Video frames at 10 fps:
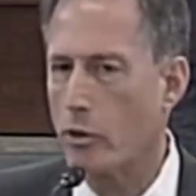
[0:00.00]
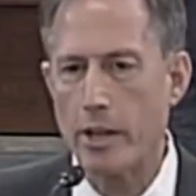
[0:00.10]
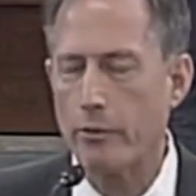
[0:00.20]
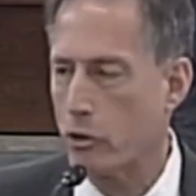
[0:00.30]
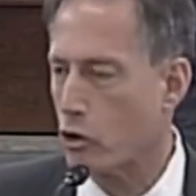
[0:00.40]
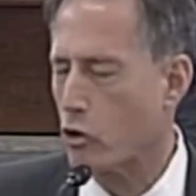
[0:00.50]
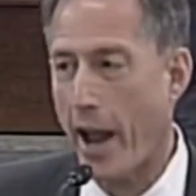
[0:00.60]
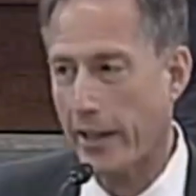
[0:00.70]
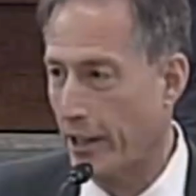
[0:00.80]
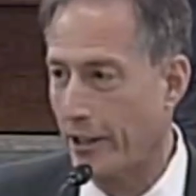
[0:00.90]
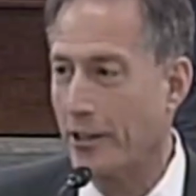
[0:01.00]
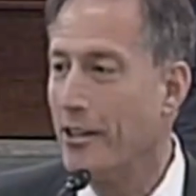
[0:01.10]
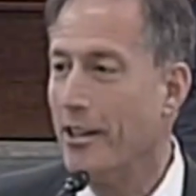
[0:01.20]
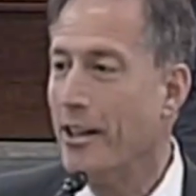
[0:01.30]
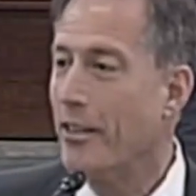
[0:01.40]
even tracking
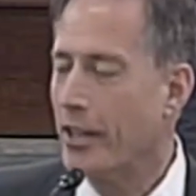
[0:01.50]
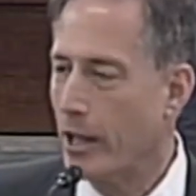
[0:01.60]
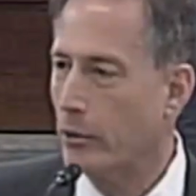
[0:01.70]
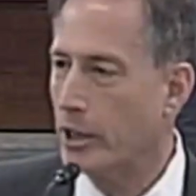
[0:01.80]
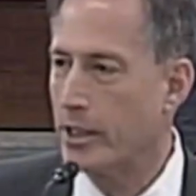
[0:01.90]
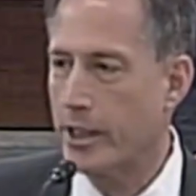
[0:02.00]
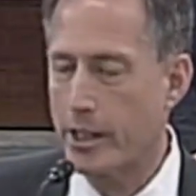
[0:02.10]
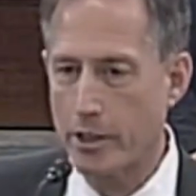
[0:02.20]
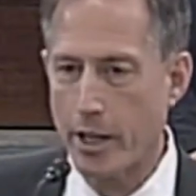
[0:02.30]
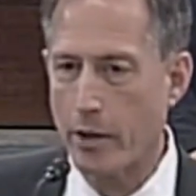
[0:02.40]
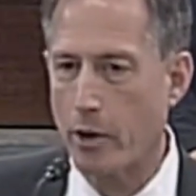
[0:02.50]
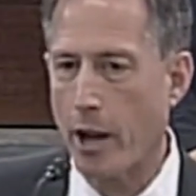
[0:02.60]
the LDTs that are